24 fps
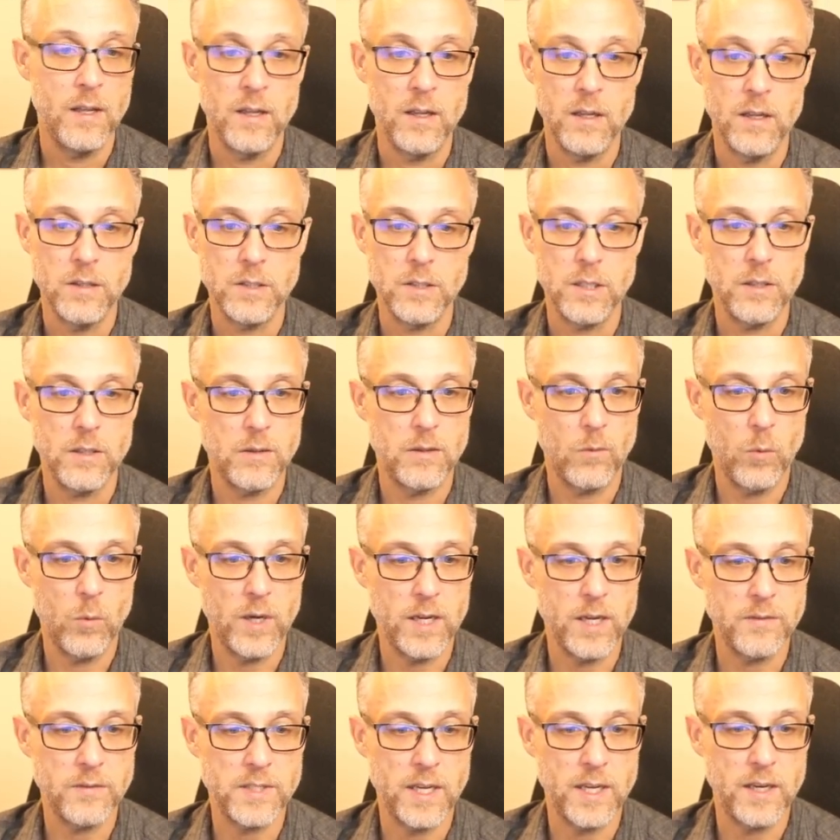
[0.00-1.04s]
So what
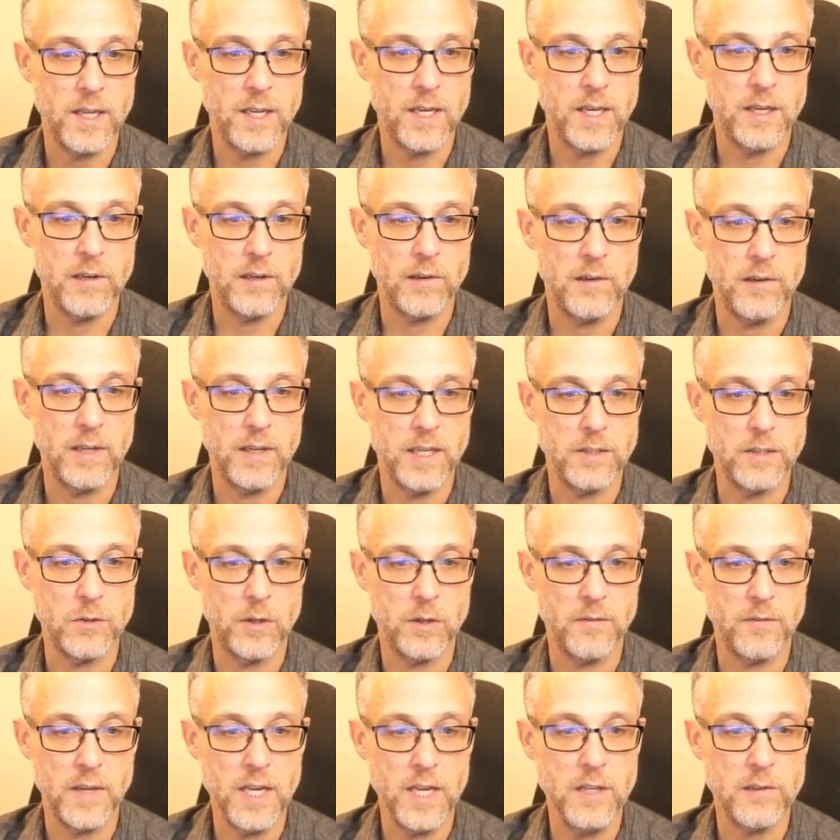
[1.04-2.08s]
I've said here in sort
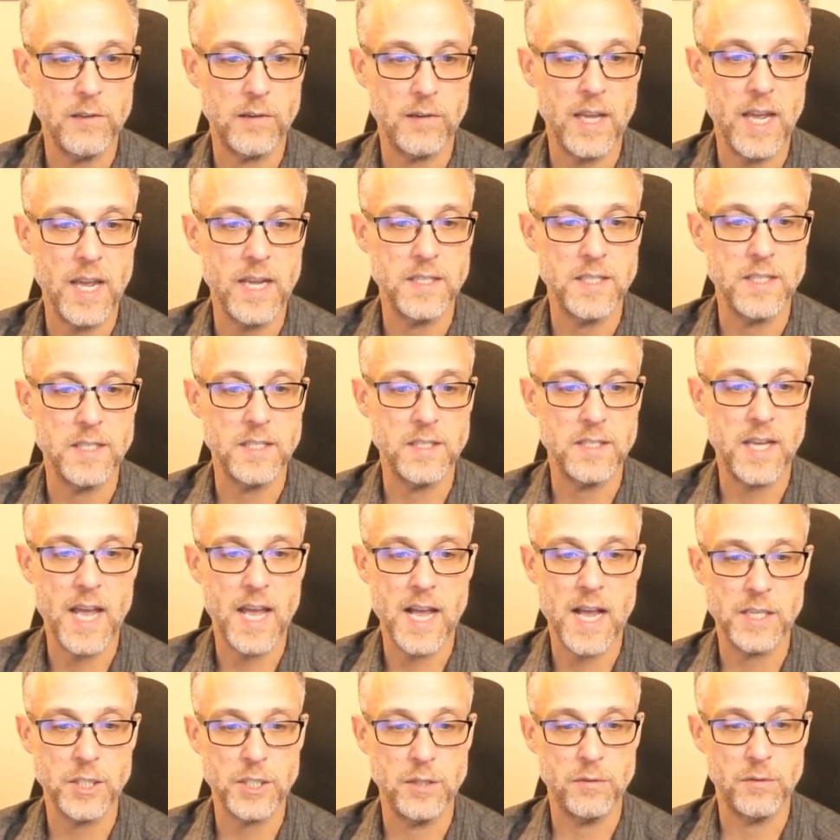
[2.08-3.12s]
of either case is
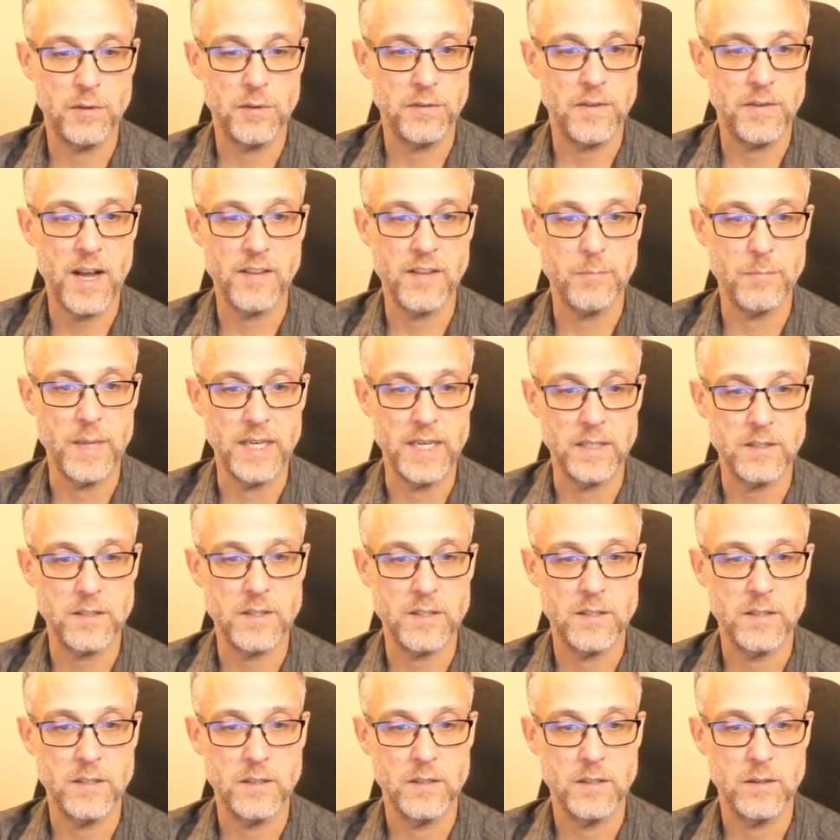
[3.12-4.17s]
cache it for 5
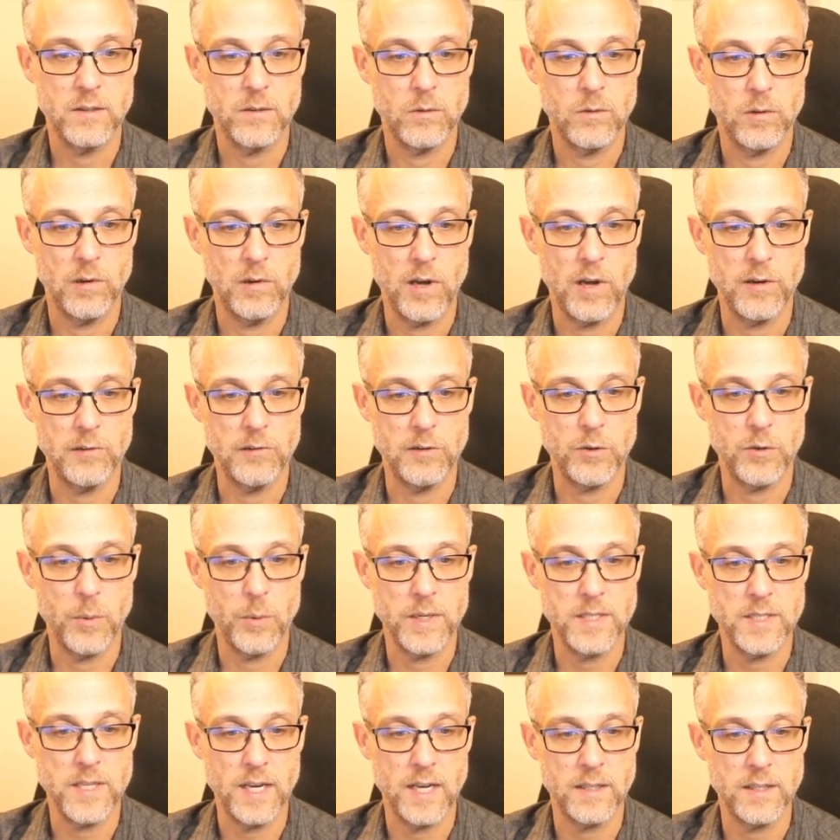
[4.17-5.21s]
minutes or 120
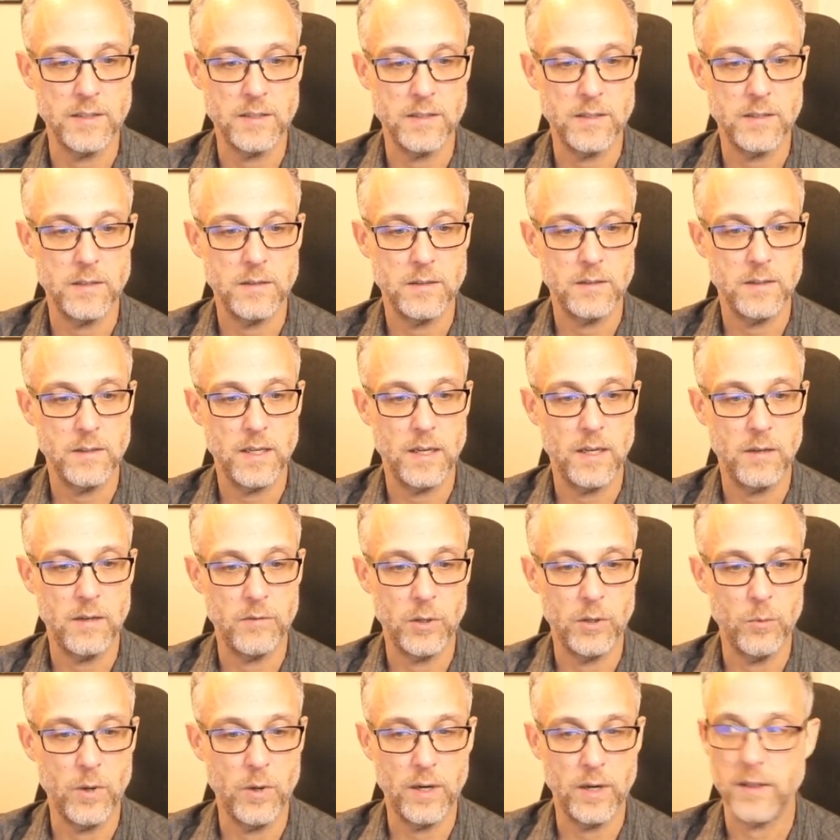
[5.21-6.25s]
seconds, however
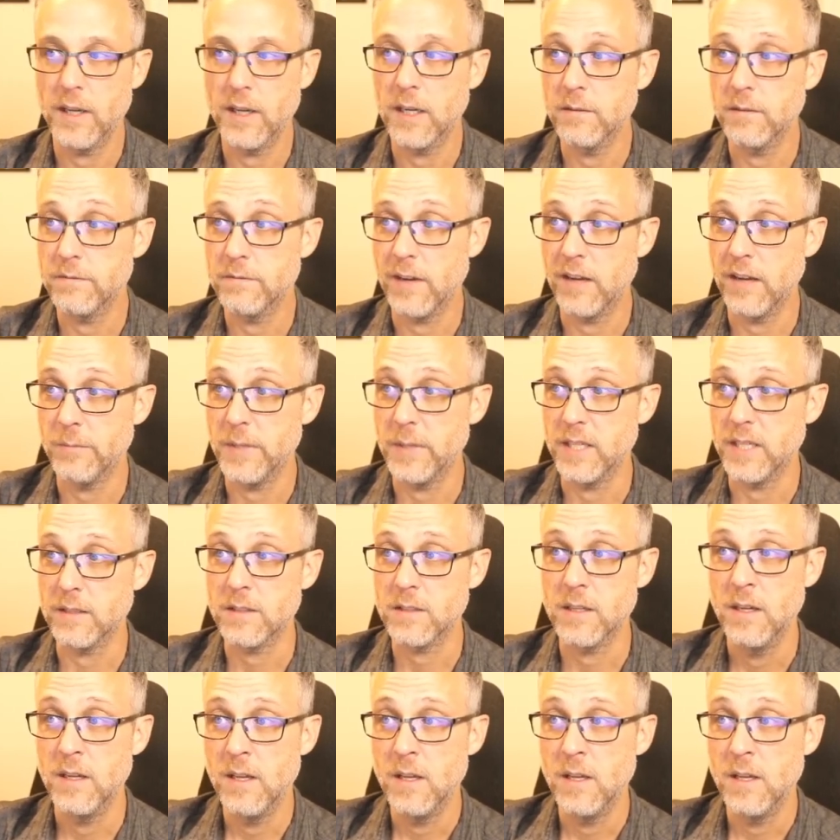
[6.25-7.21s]
you want to think of 5 minutes.